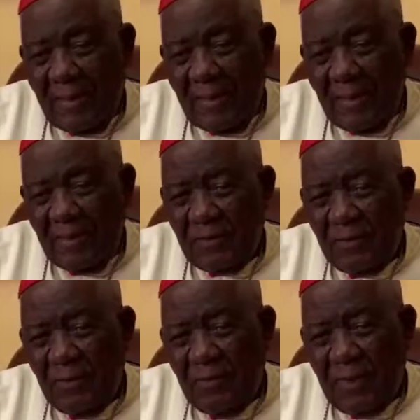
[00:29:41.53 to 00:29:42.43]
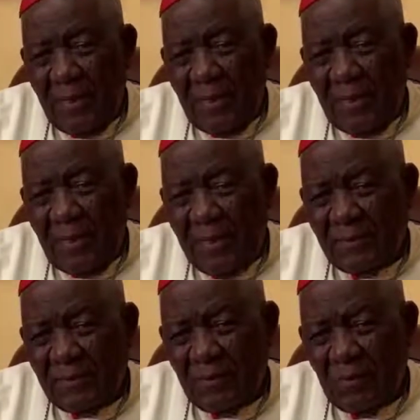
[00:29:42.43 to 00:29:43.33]
He told me, I
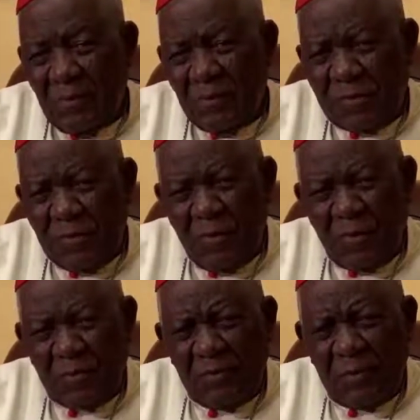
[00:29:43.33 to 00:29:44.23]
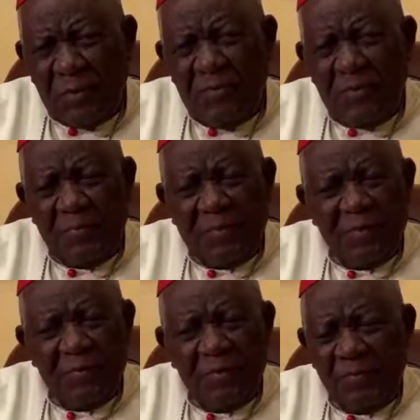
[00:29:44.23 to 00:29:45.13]
asked him, do you still want to become a
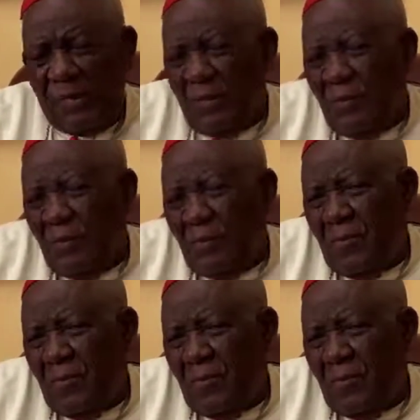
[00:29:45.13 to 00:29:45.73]
priest? He said, no.